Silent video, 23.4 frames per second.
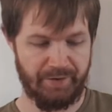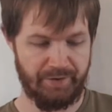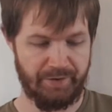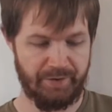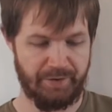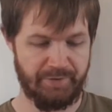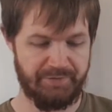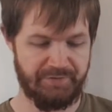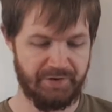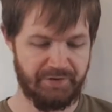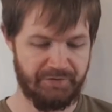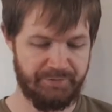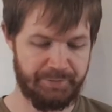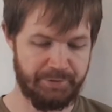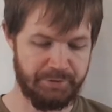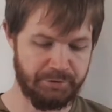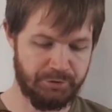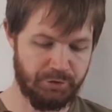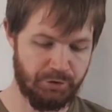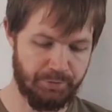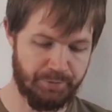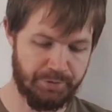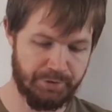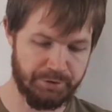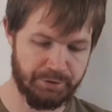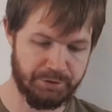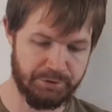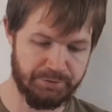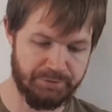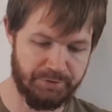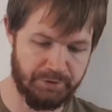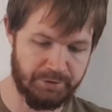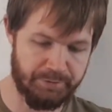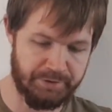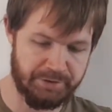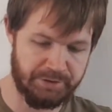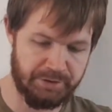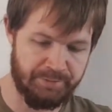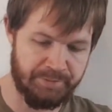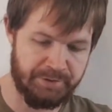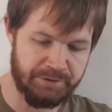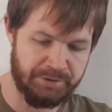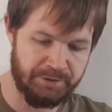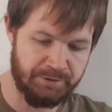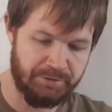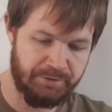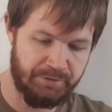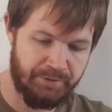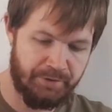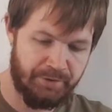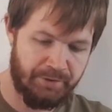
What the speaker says: 5.2% volume, as I mentioned.